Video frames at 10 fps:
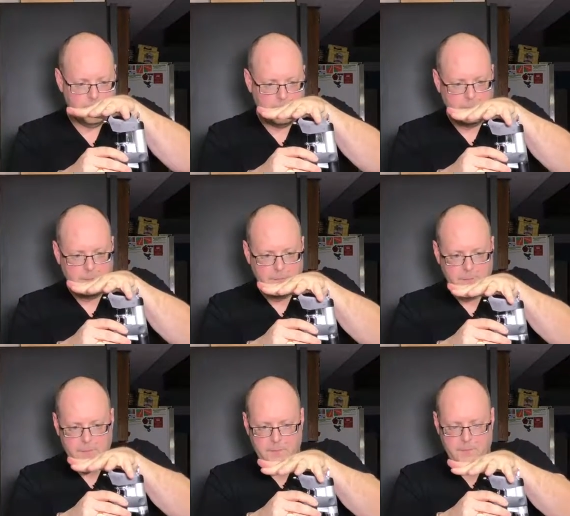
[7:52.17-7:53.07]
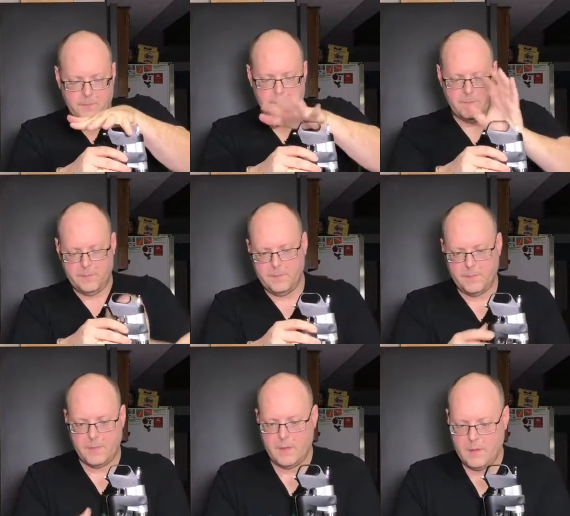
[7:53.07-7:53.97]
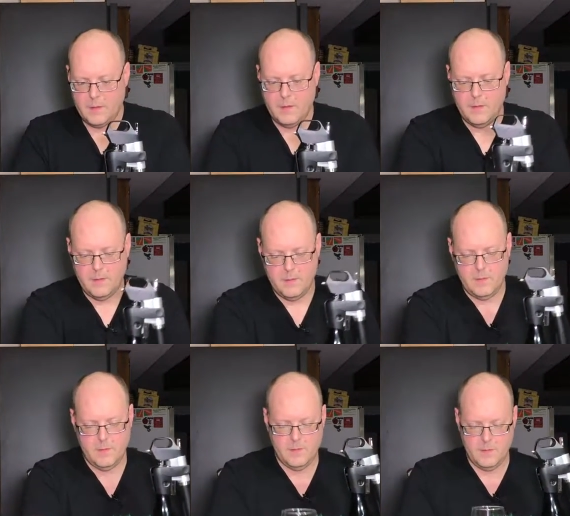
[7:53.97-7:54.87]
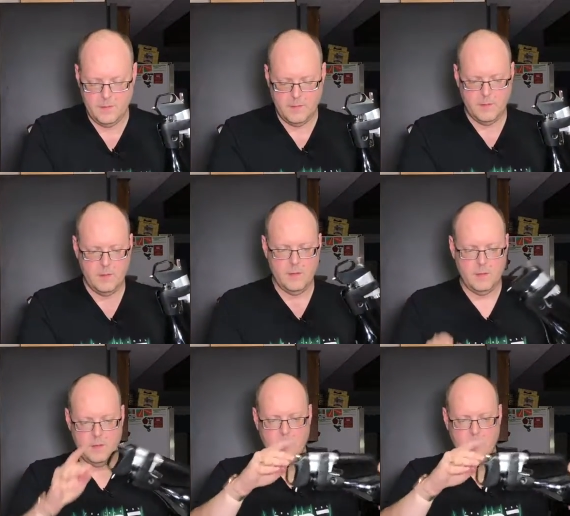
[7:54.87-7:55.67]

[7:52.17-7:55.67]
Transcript: Nobody speaks.